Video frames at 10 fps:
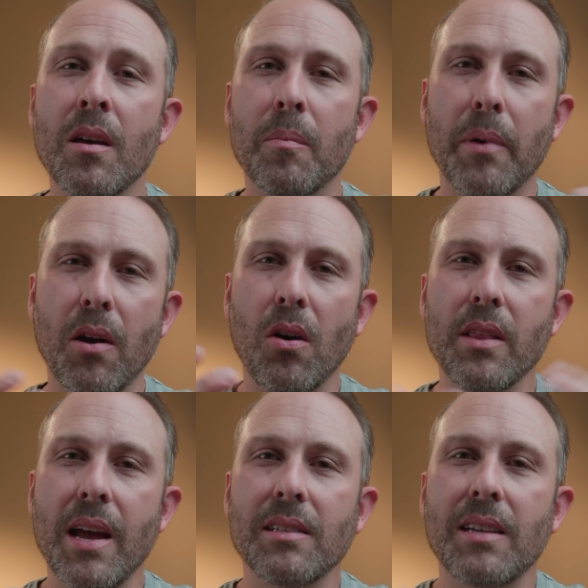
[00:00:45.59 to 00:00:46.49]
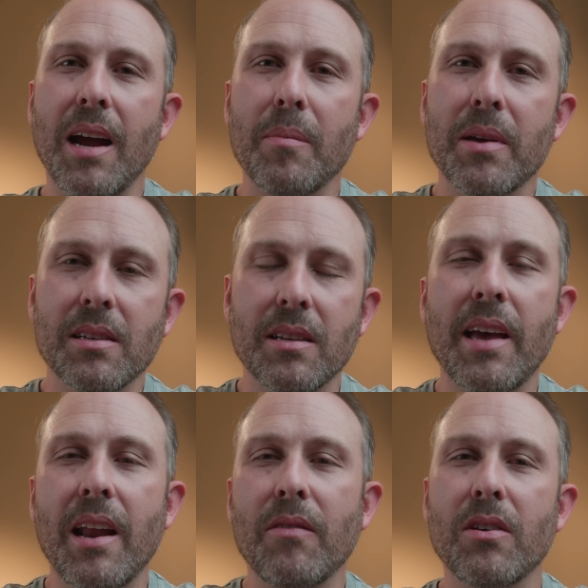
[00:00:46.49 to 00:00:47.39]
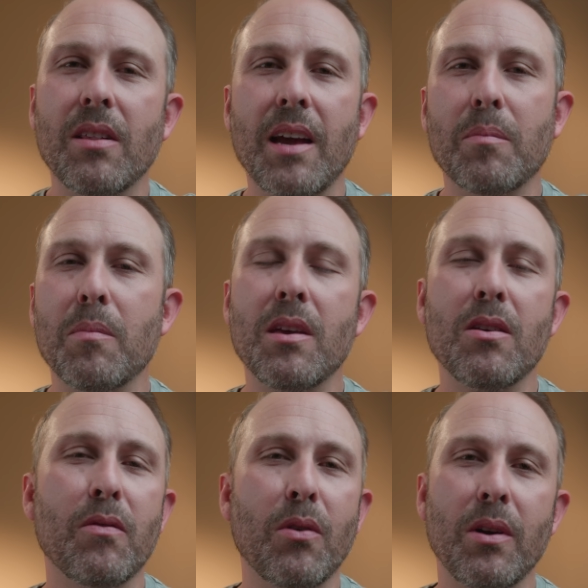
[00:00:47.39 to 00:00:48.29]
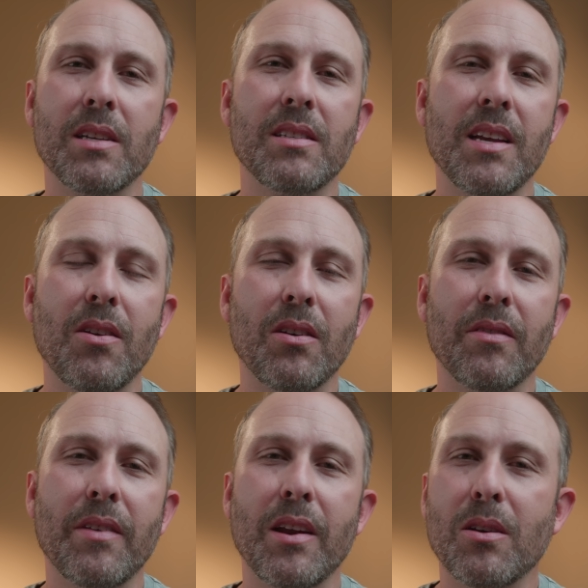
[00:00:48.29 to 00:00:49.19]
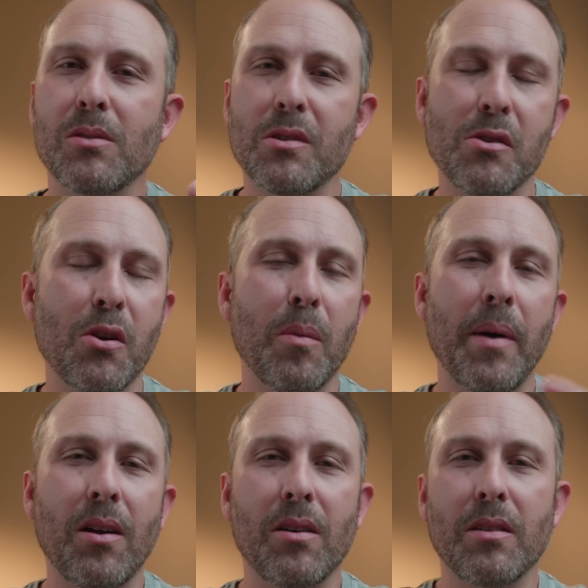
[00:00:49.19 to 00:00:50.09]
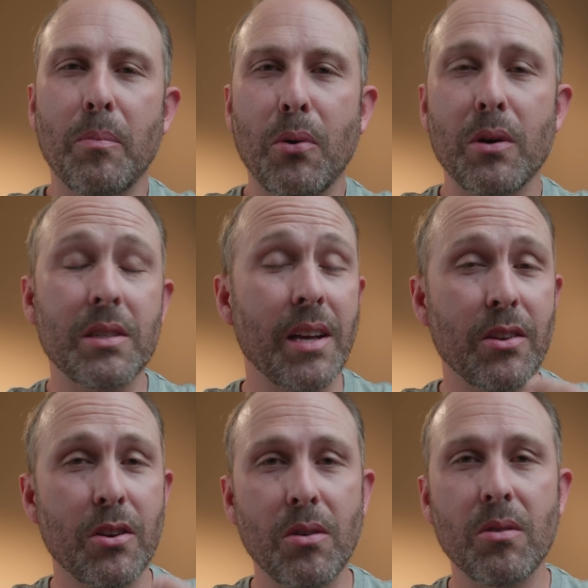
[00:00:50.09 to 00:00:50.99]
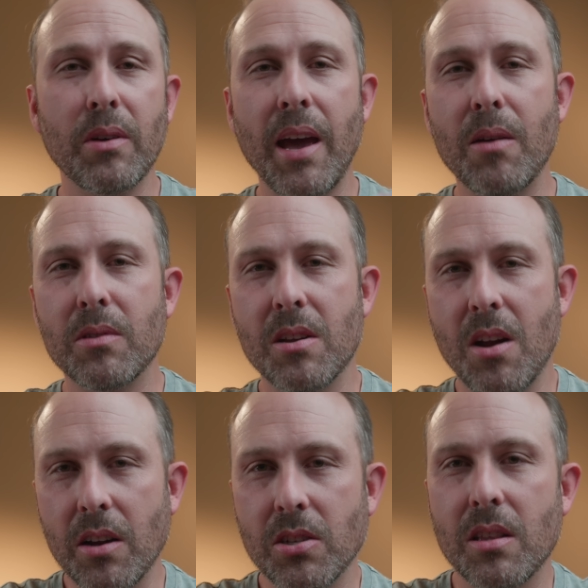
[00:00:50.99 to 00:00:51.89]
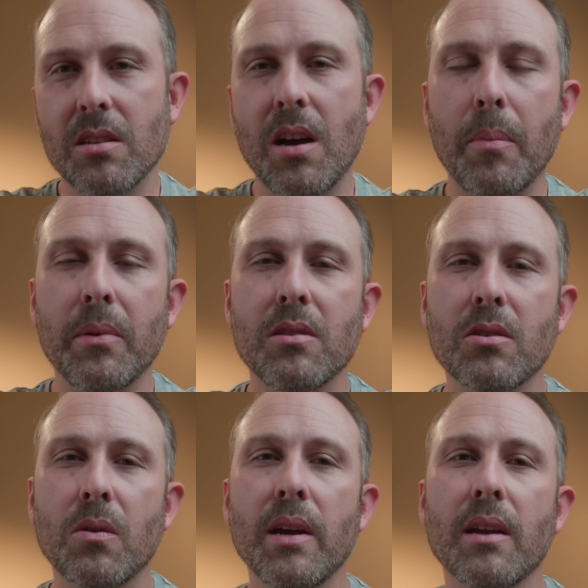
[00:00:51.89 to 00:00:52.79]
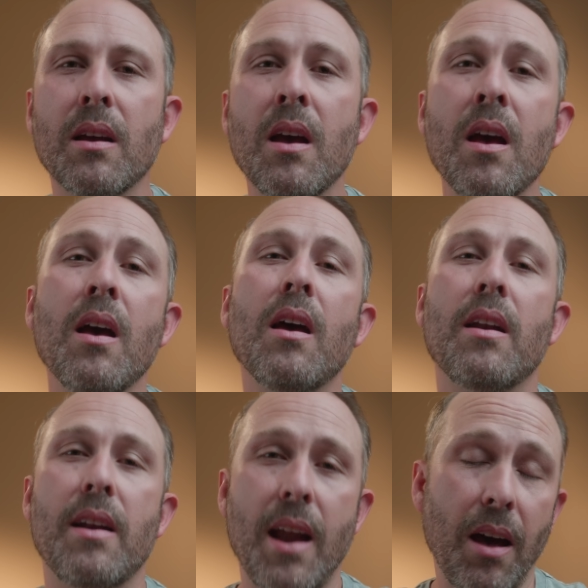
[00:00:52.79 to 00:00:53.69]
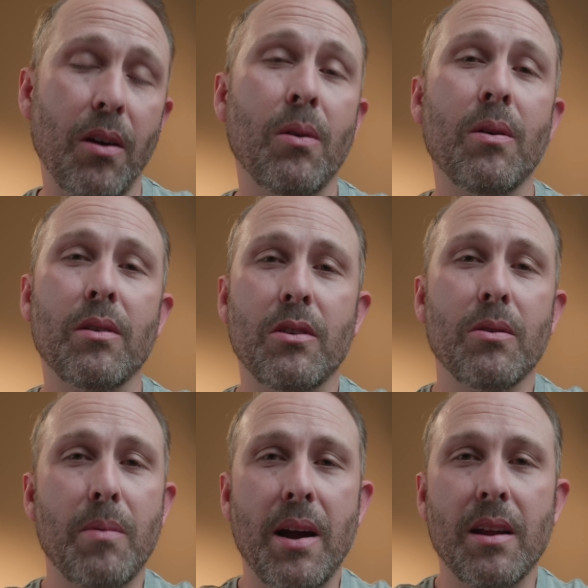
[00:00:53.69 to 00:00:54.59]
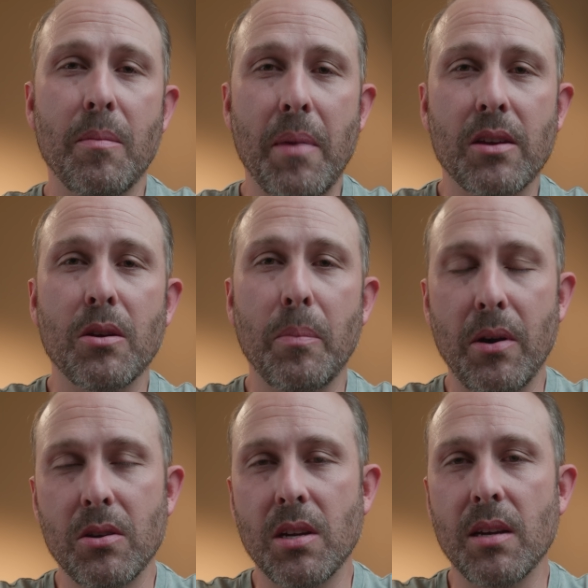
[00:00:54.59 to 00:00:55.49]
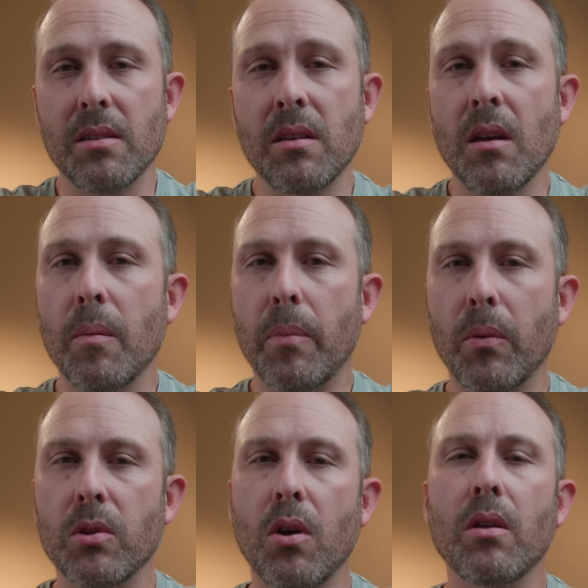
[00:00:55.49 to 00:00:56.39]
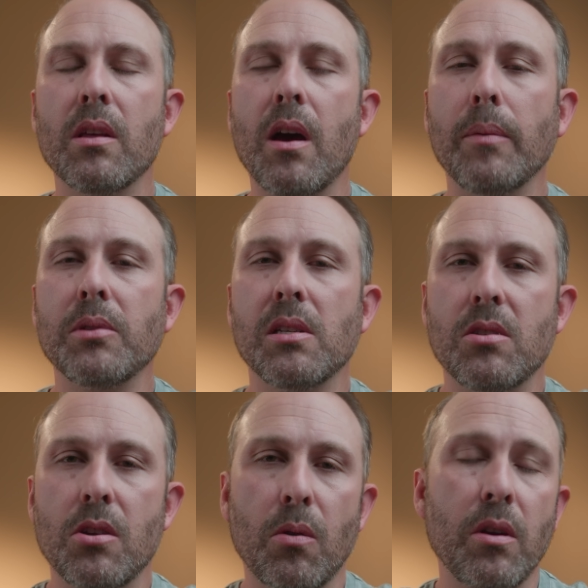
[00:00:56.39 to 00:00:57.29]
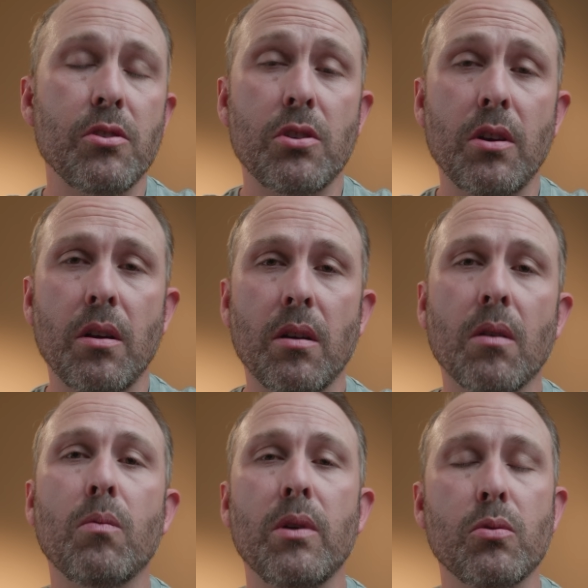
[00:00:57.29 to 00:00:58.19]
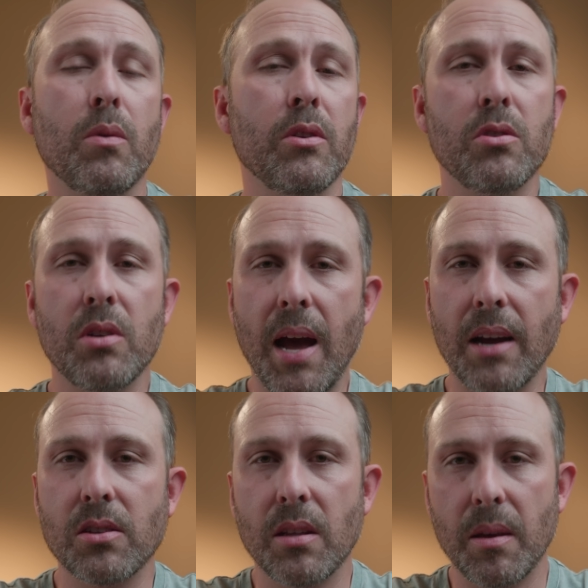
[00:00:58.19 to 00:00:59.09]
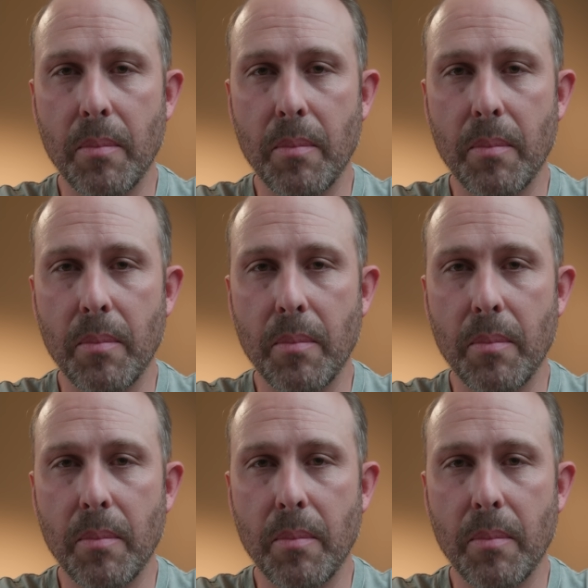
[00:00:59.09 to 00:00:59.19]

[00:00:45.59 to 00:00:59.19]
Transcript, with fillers: But all that aside, because again, if you're like me, you've already seen all the videos, you know about all the ports, and you're okay with the notch at the top of the screen. Now you're ready to make your purchase. But with all the options, you're unsure which one you should actually